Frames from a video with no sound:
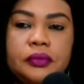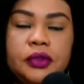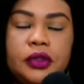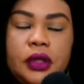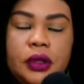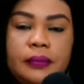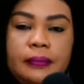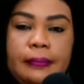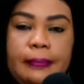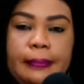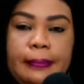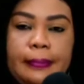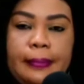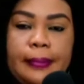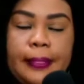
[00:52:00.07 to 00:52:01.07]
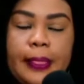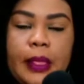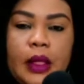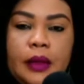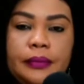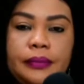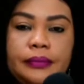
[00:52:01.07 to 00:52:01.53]
but just
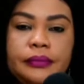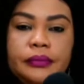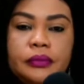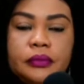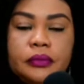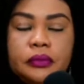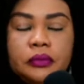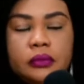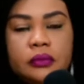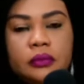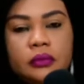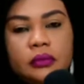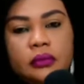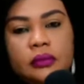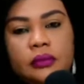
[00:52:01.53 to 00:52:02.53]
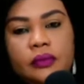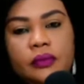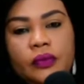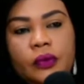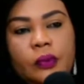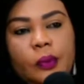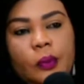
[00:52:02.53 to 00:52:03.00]
a lesson to her to
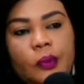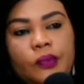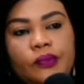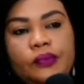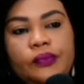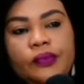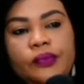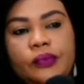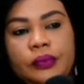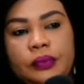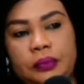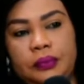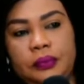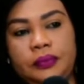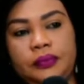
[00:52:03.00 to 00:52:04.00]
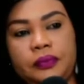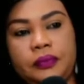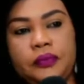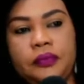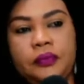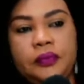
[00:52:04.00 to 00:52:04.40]
move on and start a new relationship.